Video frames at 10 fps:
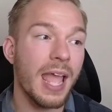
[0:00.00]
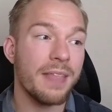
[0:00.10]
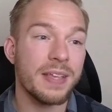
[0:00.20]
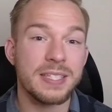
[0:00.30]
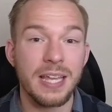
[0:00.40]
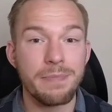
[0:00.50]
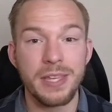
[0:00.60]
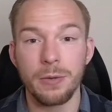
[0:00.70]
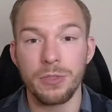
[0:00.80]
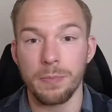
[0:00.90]
And then same
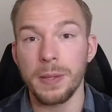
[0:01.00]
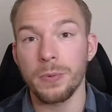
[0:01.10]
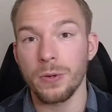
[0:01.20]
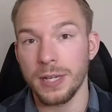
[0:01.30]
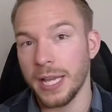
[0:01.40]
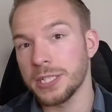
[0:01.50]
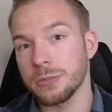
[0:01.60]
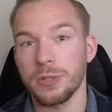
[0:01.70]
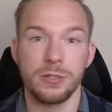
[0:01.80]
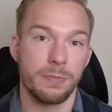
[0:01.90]
thing with the people who are engaging
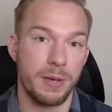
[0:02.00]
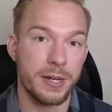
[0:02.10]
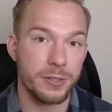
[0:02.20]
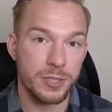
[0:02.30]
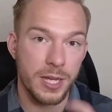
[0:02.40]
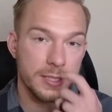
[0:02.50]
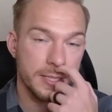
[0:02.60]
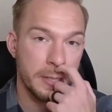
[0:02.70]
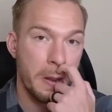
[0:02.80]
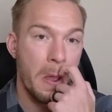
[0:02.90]
with your competitors'
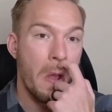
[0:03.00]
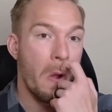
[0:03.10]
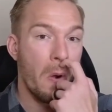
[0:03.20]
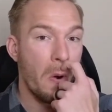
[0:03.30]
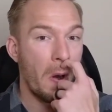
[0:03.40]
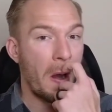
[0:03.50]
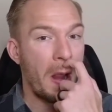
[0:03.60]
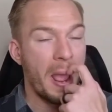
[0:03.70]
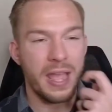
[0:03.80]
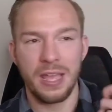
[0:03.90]
content, or
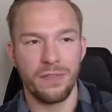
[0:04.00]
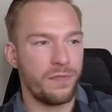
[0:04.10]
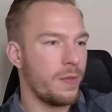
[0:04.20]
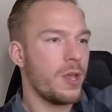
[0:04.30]
if